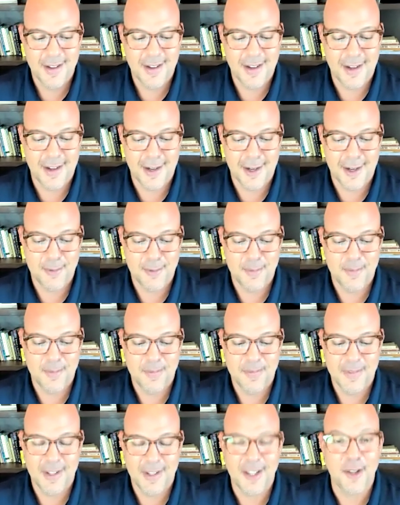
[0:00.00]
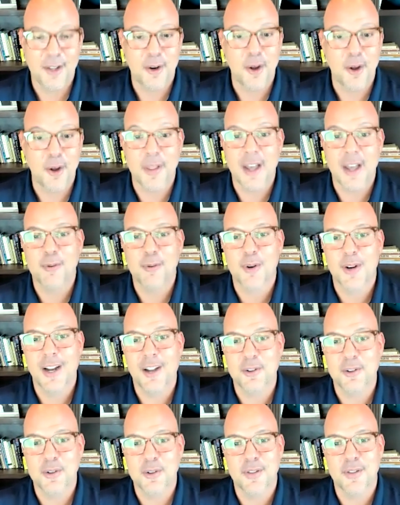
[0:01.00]
That we're
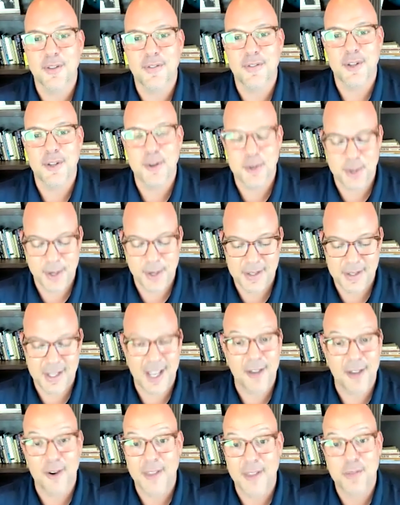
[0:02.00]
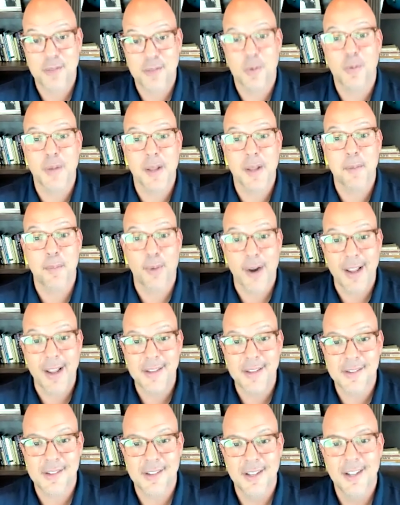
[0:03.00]
held to the fiduciary standard. That's what we
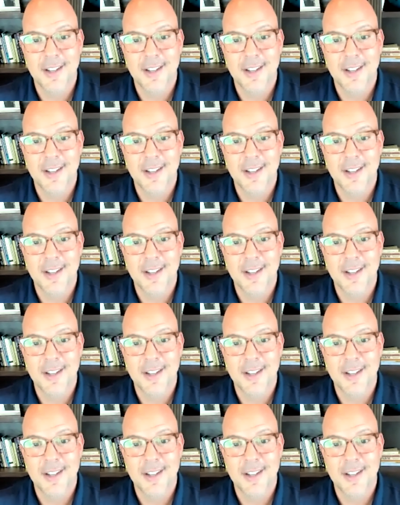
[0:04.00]
embrace.